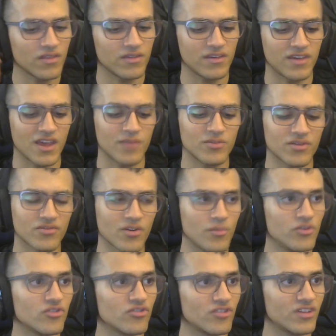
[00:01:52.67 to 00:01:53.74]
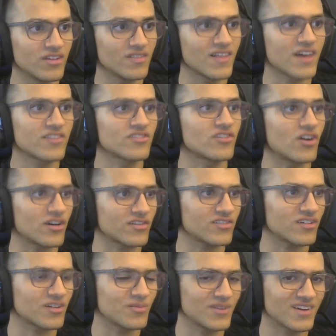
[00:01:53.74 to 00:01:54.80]
the game dev community less
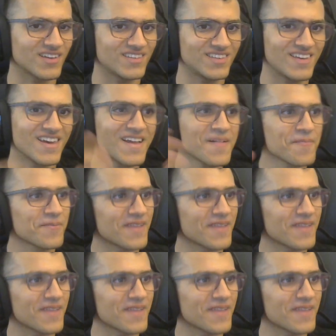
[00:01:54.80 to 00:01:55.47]
toxic because